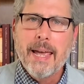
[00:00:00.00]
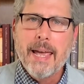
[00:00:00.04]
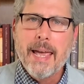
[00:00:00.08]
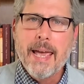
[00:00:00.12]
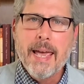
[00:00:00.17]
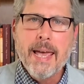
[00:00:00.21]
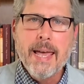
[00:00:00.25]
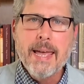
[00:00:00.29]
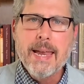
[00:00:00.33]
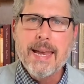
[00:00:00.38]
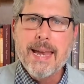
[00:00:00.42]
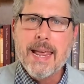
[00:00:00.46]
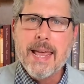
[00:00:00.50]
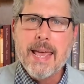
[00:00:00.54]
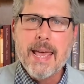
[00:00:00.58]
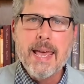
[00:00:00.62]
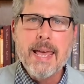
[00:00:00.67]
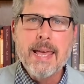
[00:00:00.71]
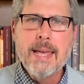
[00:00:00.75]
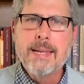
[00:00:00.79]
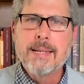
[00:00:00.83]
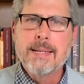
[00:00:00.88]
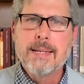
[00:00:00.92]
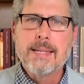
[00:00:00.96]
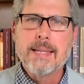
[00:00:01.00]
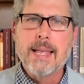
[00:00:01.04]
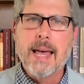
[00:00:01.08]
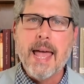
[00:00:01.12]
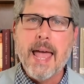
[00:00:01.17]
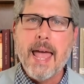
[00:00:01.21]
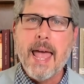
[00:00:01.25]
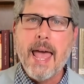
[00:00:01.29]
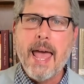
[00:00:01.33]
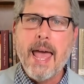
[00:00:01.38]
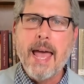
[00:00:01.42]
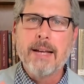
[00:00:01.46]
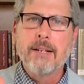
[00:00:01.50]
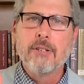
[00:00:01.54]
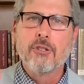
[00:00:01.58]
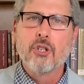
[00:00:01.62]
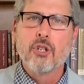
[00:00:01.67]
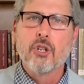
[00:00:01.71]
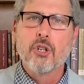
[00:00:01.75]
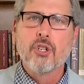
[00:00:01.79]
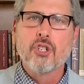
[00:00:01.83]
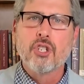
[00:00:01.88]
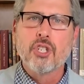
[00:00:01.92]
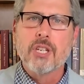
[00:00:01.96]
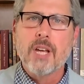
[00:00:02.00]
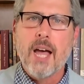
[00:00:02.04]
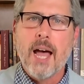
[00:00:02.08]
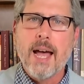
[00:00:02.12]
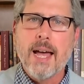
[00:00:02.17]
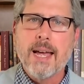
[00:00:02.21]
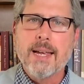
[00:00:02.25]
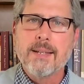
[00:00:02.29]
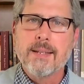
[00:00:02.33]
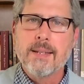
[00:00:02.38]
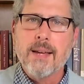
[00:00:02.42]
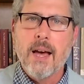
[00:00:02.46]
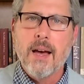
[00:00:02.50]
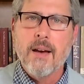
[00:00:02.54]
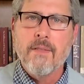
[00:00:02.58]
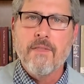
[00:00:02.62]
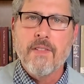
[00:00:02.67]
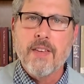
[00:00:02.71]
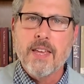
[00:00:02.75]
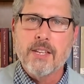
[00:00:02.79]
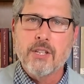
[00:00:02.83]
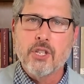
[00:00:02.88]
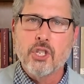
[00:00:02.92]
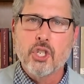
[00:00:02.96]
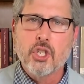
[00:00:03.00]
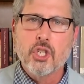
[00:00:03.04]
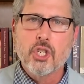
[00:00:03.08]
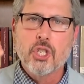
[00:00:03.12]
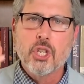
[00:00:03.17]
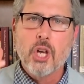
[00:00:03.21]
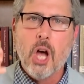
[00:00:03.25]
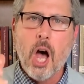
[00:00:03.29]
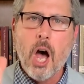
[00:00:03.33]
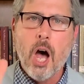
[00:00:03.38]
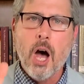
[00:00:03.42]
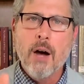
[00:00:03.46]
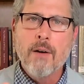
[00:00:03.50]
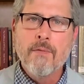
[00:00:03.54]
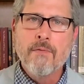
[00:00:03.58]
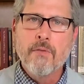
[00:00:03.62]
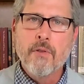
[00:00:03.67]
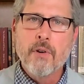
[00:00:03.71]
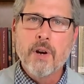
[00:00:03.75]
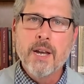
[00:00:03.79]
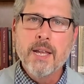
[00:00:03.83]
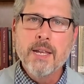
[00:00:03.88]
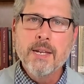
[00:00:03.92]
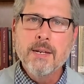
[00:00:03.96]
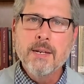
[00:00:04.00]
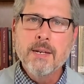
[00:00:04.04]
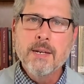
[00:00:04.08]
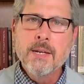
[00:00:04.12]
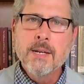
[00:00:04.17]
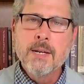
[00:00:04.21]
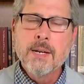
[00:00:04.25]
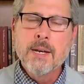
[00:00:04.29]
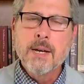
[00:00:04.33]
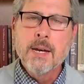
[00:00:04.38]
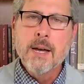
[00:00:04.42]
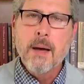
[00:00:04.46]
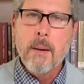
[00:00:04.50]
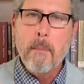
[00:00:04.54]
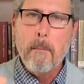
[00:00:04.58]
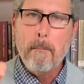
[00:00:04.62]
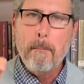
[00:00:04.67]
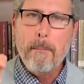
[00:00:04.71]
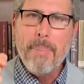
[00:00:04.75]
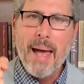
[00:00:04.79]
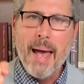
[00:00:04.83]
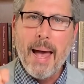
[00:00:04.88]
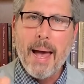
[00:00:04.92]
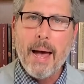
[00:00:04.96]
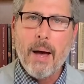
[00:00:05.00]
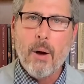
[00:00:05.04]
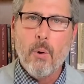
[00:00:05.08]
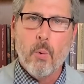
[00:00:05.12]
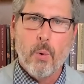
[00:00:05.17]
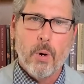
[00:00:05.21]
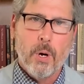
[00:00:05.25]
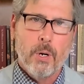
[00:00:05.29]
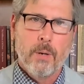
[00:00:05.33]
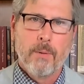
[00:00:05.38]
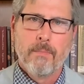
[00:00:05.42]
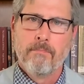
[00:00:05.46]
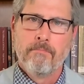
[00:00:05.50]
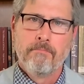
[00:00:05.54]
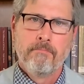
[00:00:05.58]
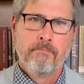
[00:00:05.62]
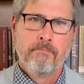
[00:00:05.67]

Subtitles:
it is the exercise of his sovereign power,